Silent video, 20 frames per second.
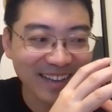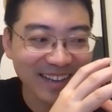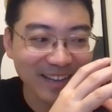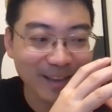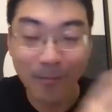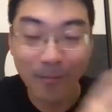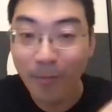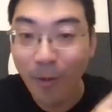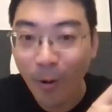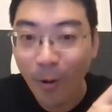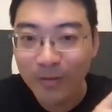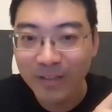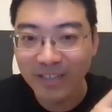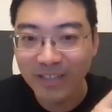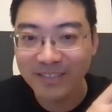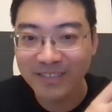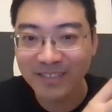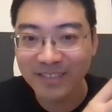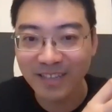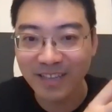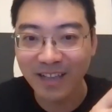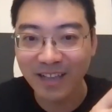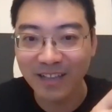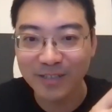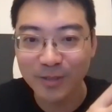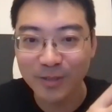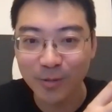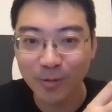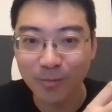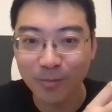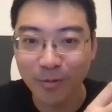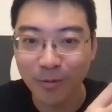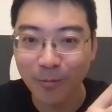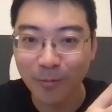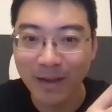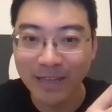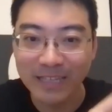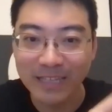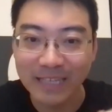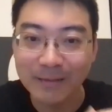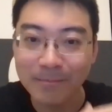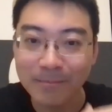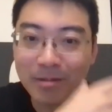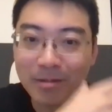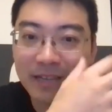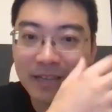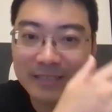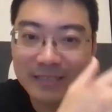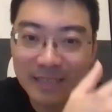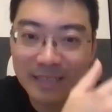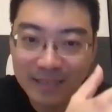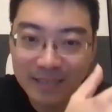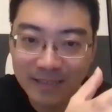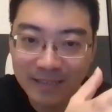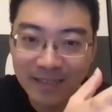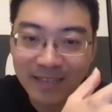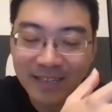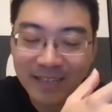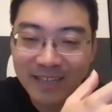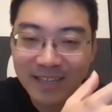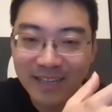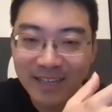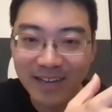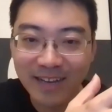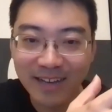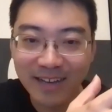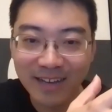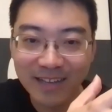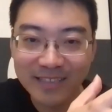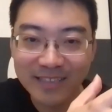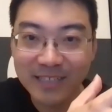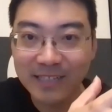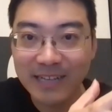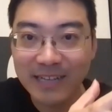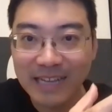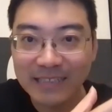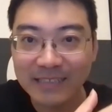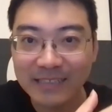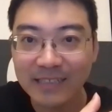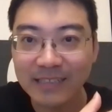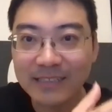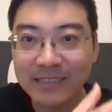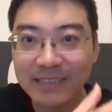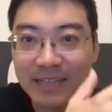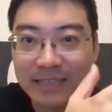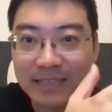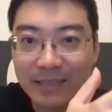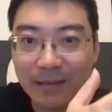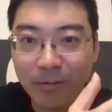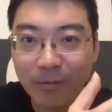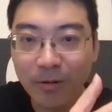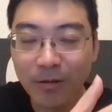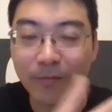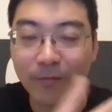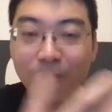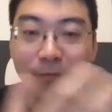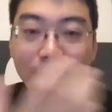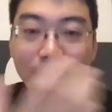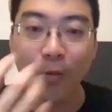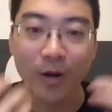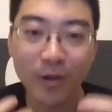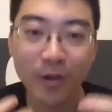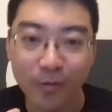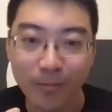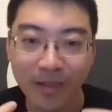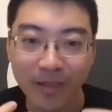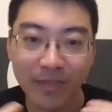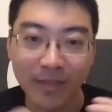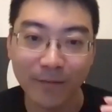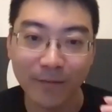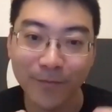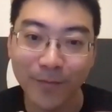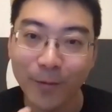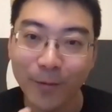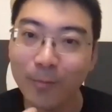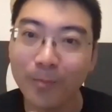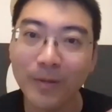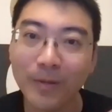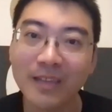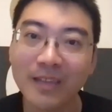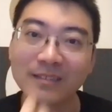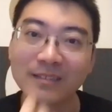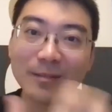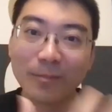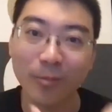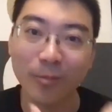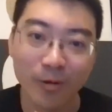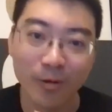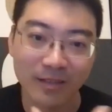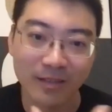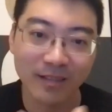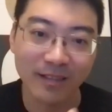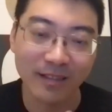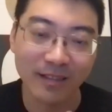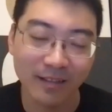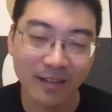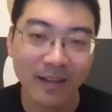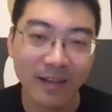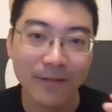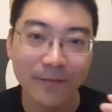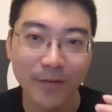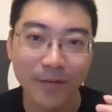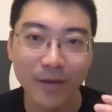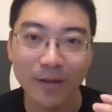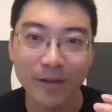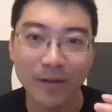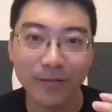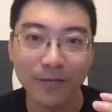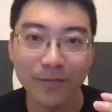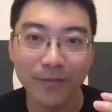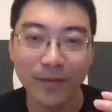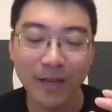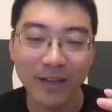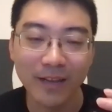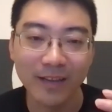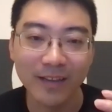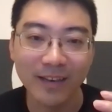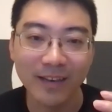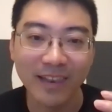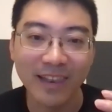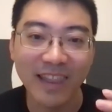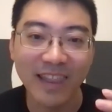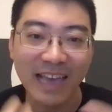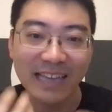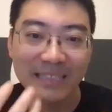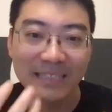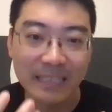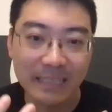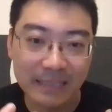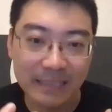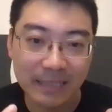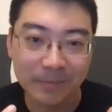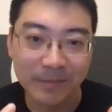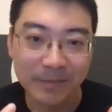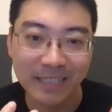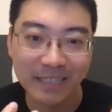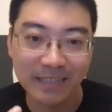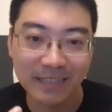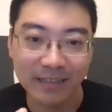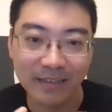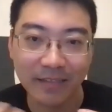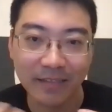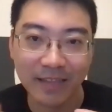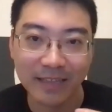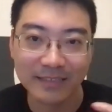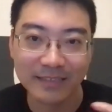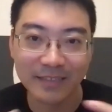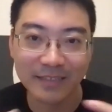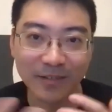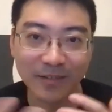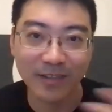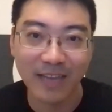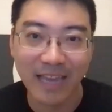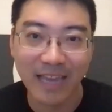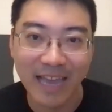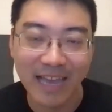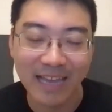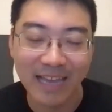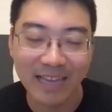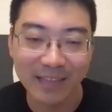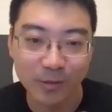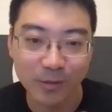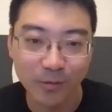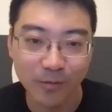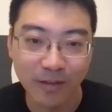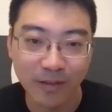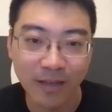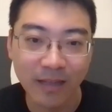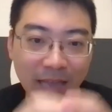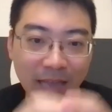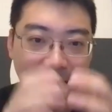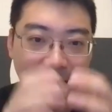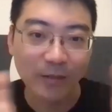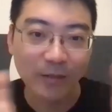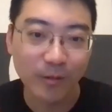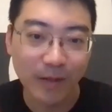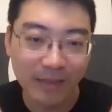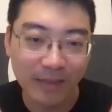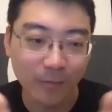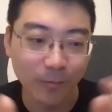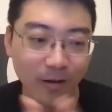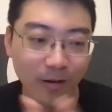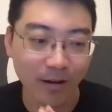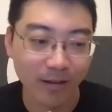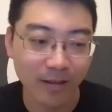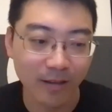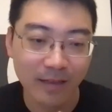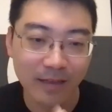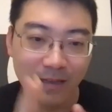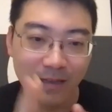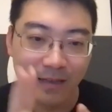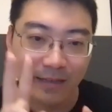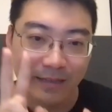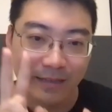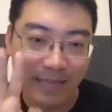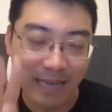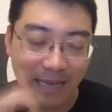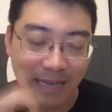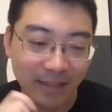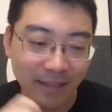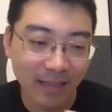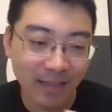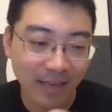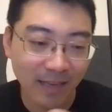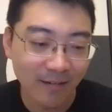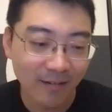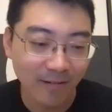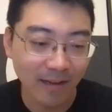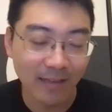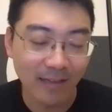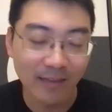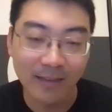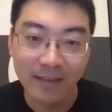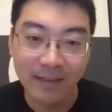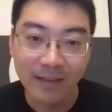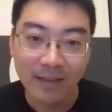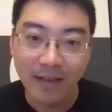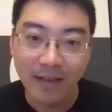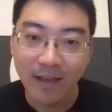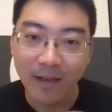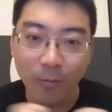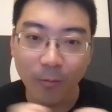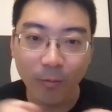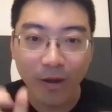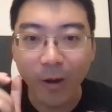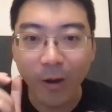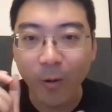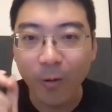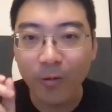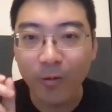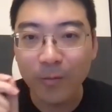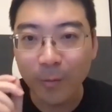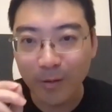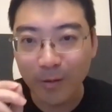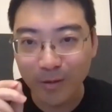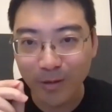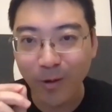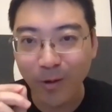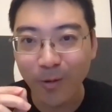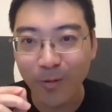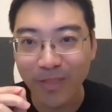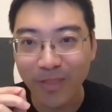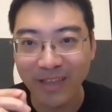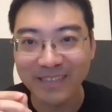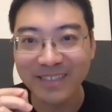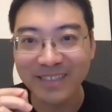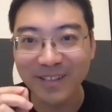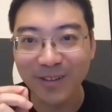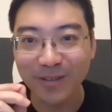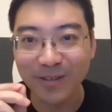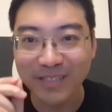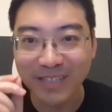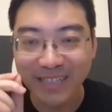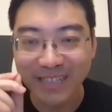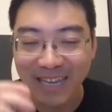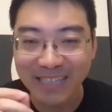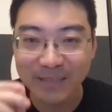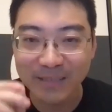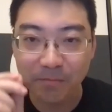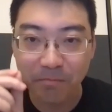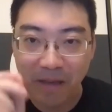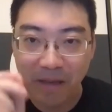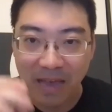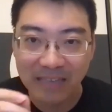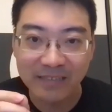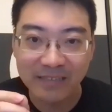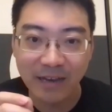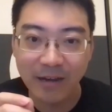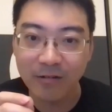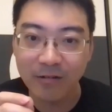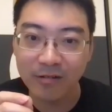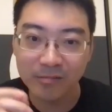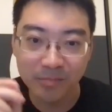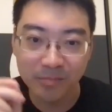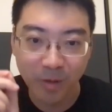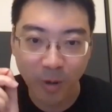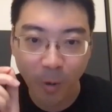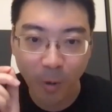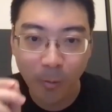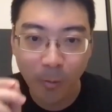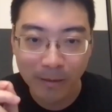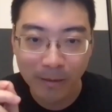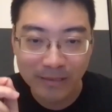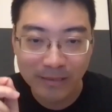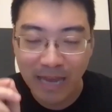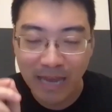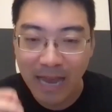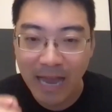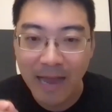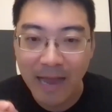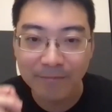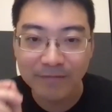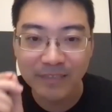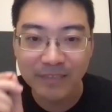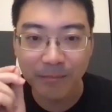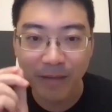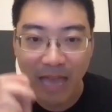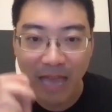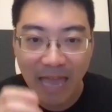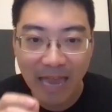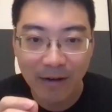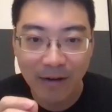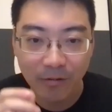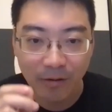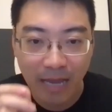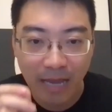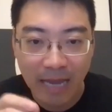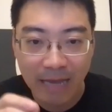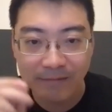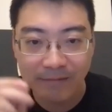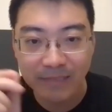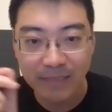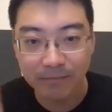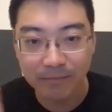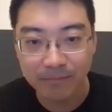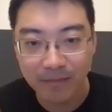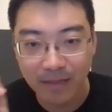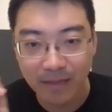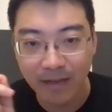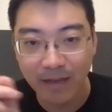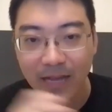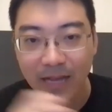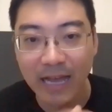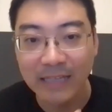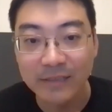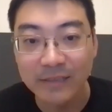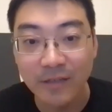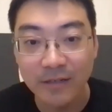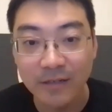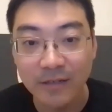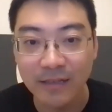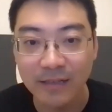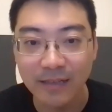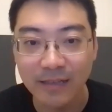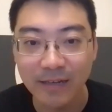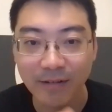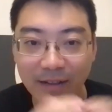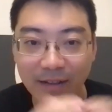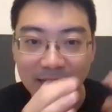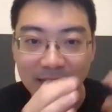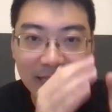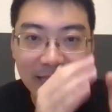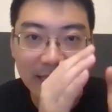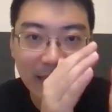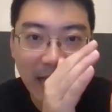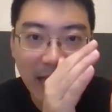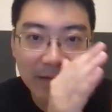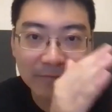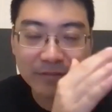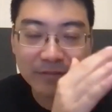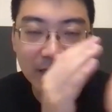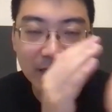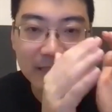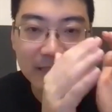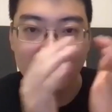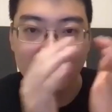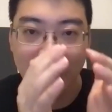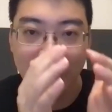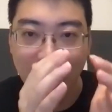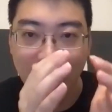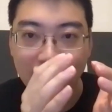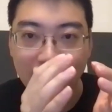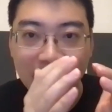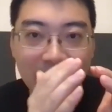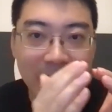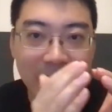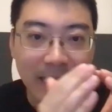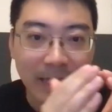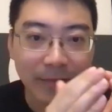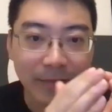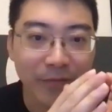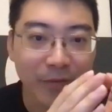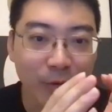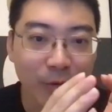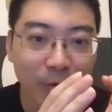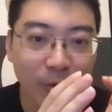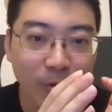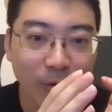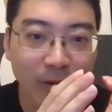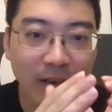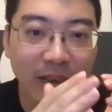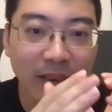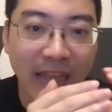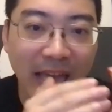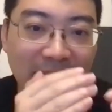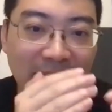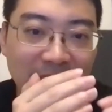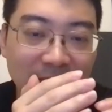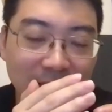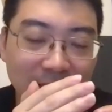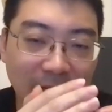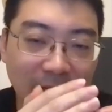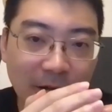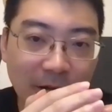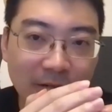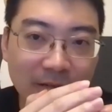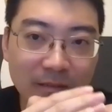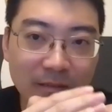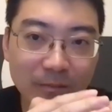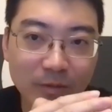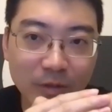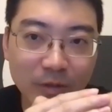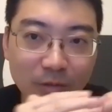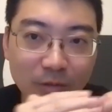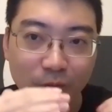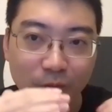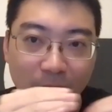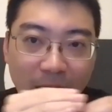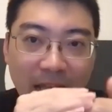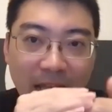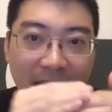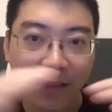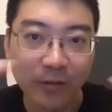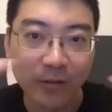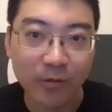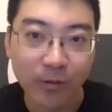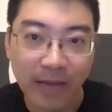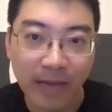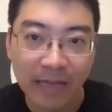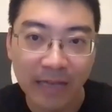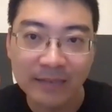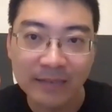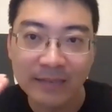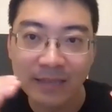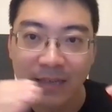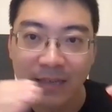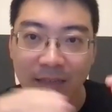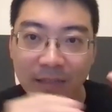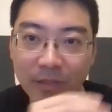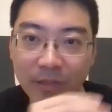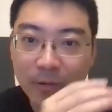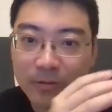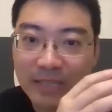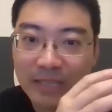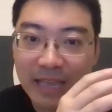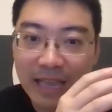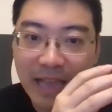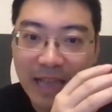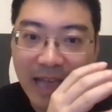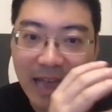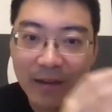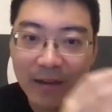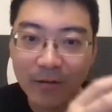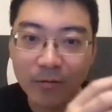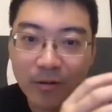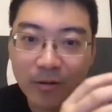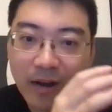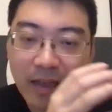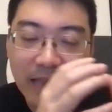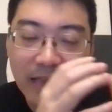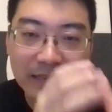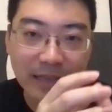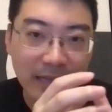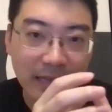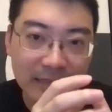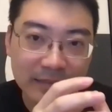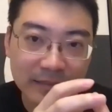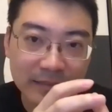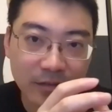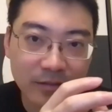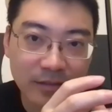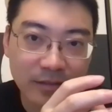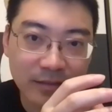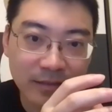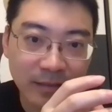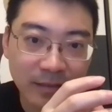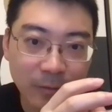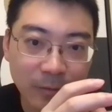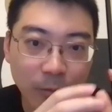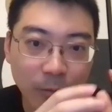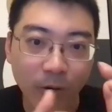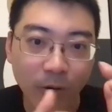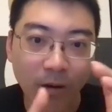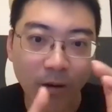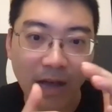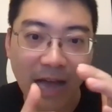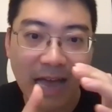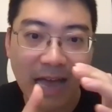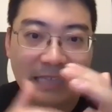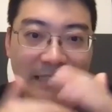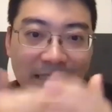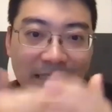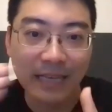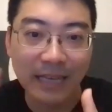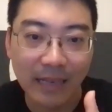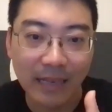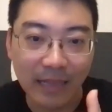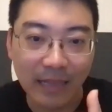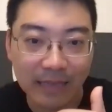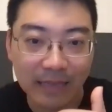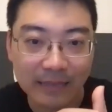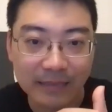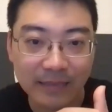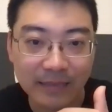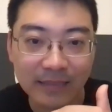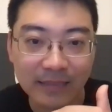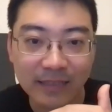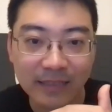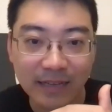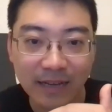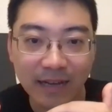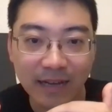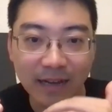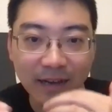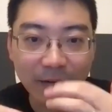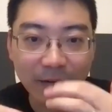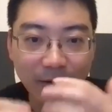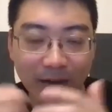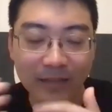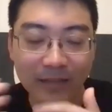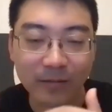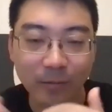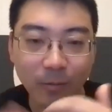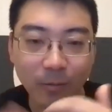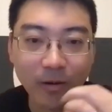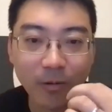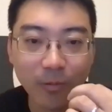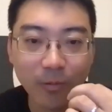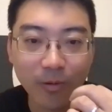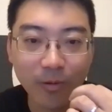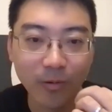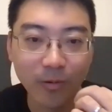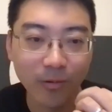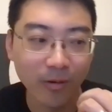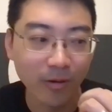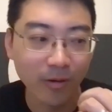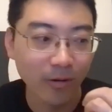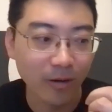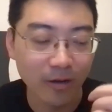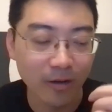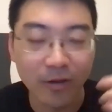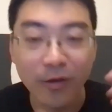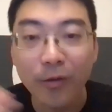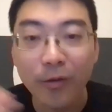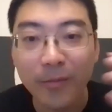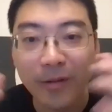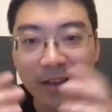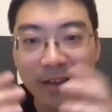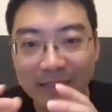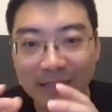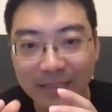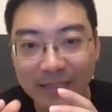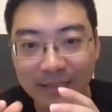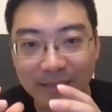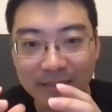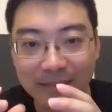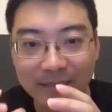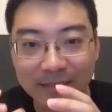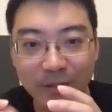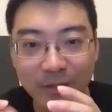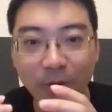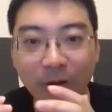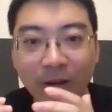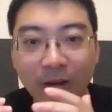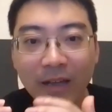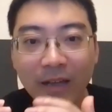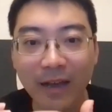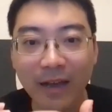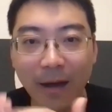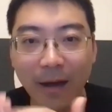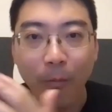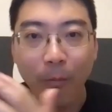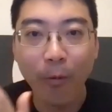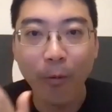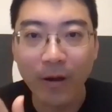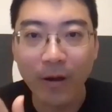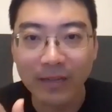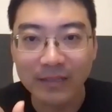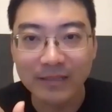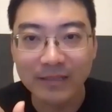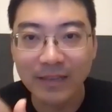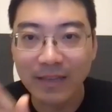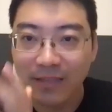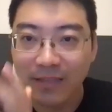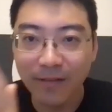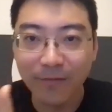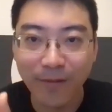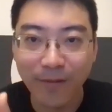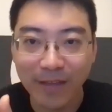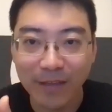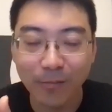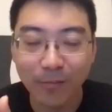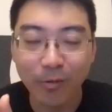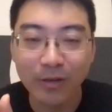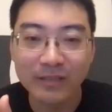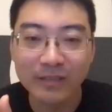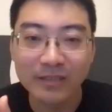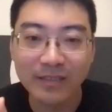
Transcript: components to provide implicit suggestions and support for human. They feel being supported. They feeling less intimidated that the AI can do the end-to-end work. Secondly, right? We all know that today's best algorithm always have some error, have some uncertainty, right? After each step, if you let the algorithm to run end to end, those error and uncertainty will escalate, right? Will accumulate it to a point, the final point